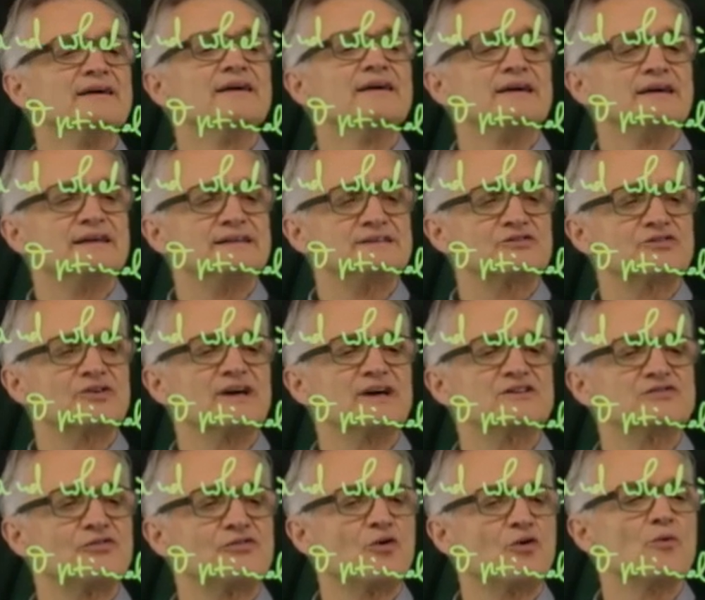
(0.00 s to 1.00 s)
is
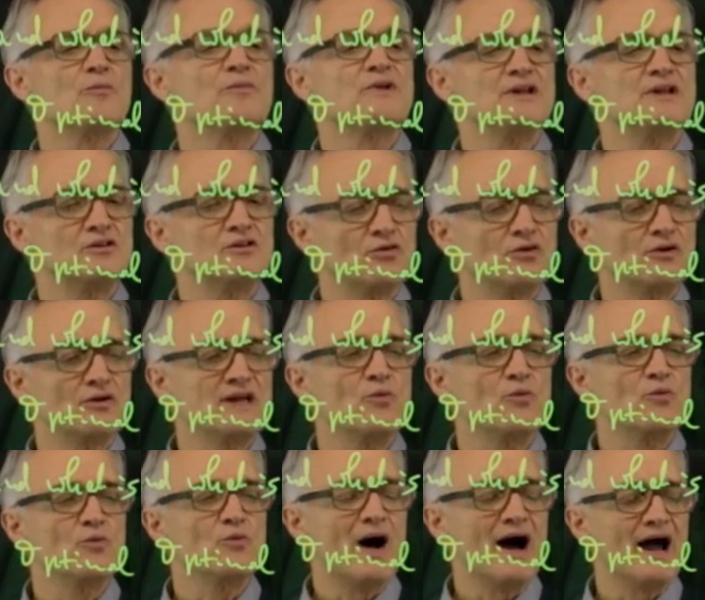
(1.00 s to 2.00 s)
transformed into ey
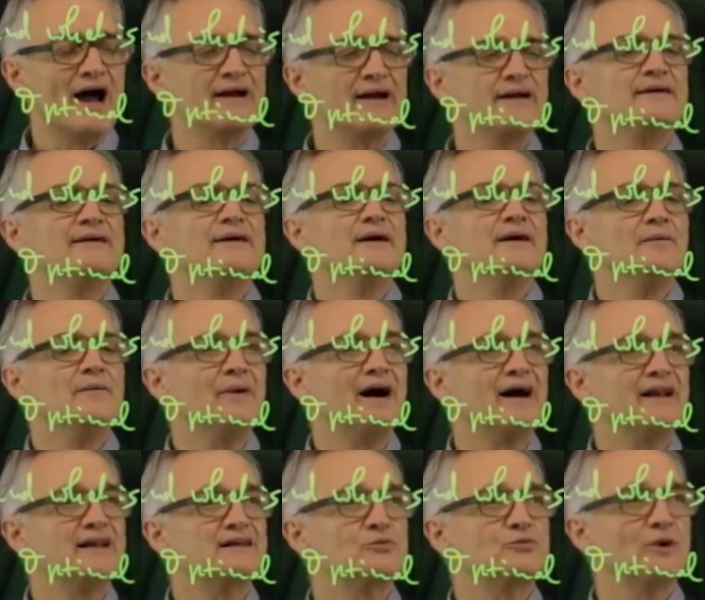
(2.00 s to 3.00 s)

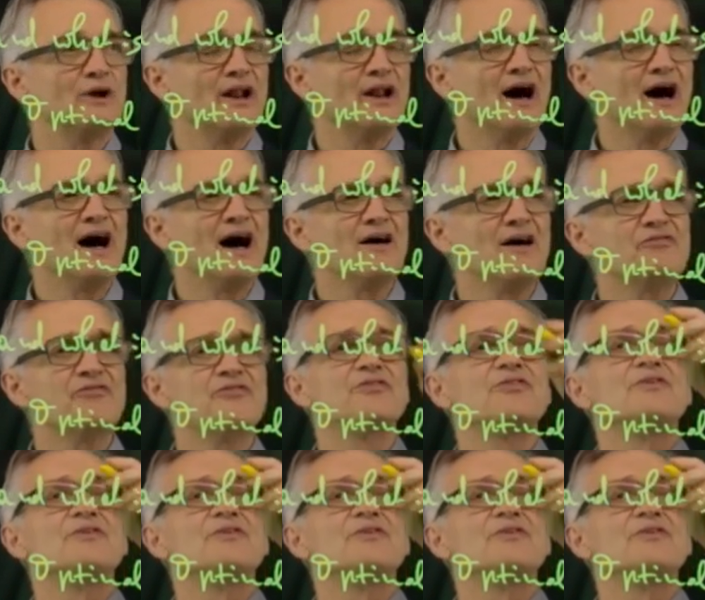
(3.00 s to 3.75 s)
minus 1/2.